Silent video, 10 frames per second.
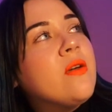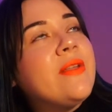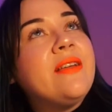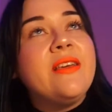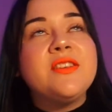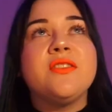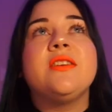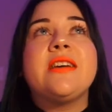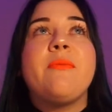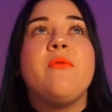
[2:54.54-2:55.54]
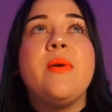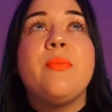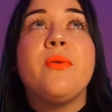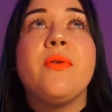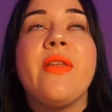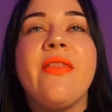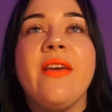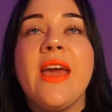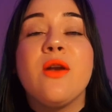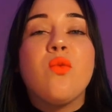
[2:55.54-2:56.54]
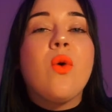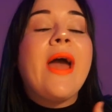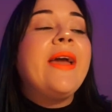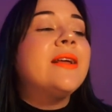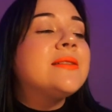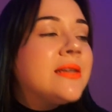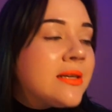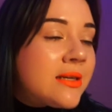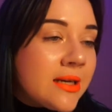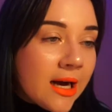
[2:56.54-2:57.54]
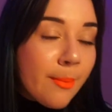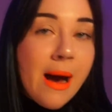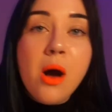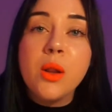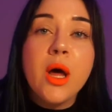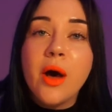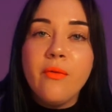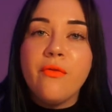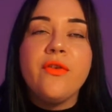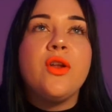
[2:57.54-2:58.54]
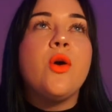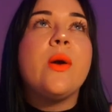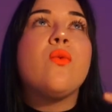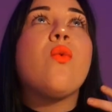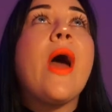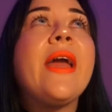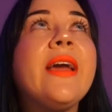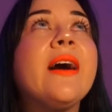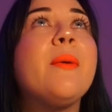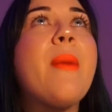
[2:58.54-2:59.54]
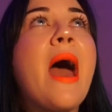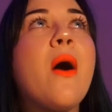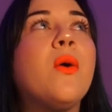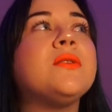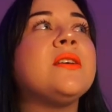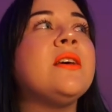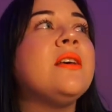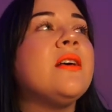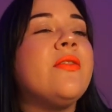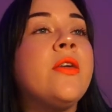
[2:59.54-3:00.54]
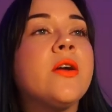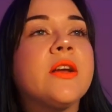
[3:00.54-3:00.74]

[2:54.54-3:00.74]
like, these are the type of people that can write about love, and write about their